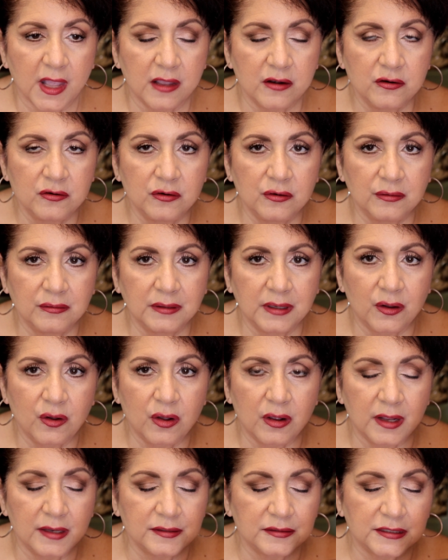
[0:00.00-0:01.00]
I don't know,
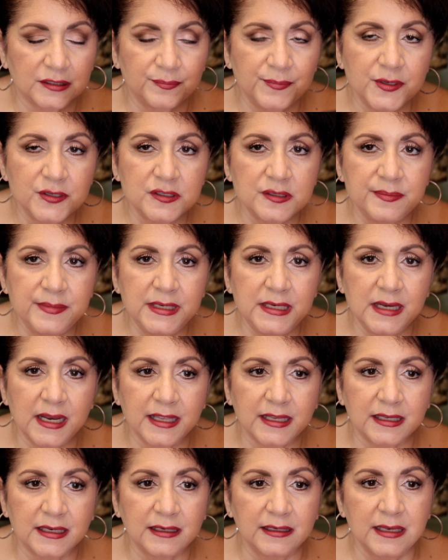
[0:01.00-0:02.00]
it smells to me
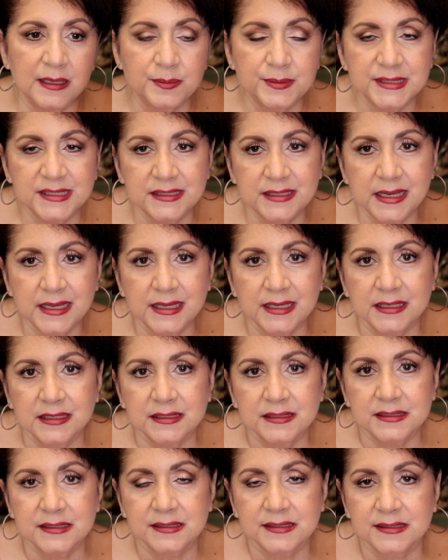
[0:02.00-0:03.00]
like lipstick
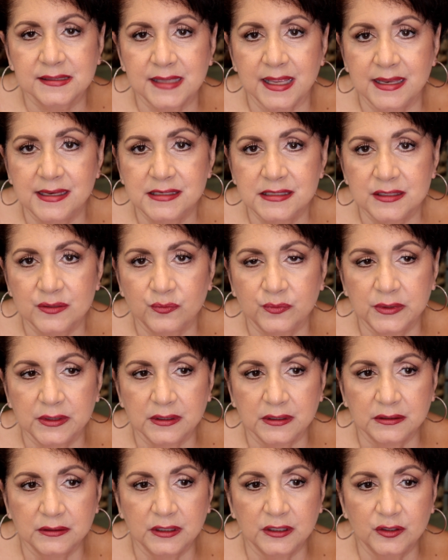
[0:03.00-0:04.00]
scent
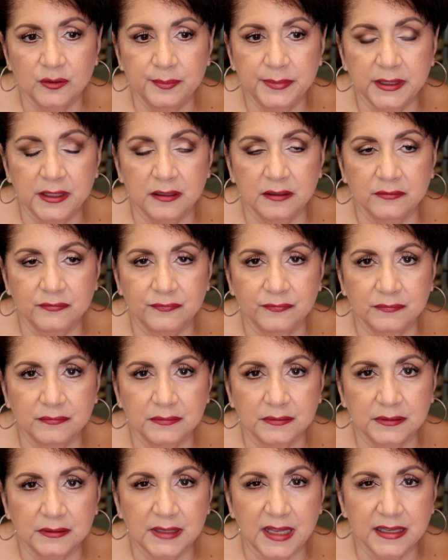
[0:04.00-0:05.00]
with a little bit of
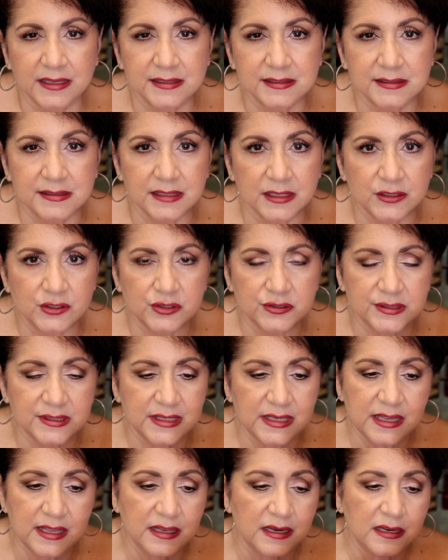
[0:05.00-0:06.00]
like
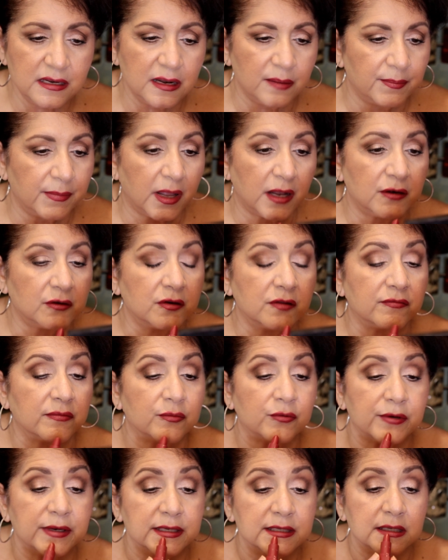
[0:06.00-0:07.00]
citrusy in it. I don't know if
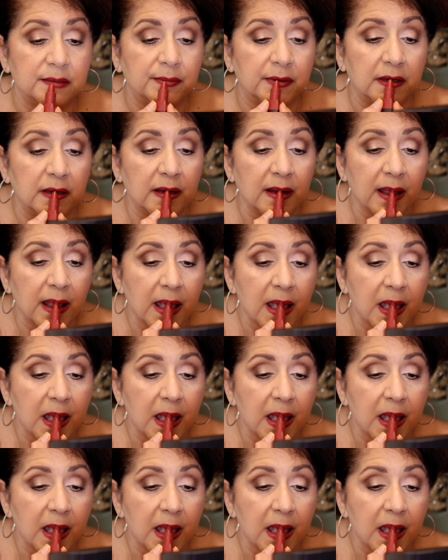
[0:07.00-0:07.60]
I'm crazy, but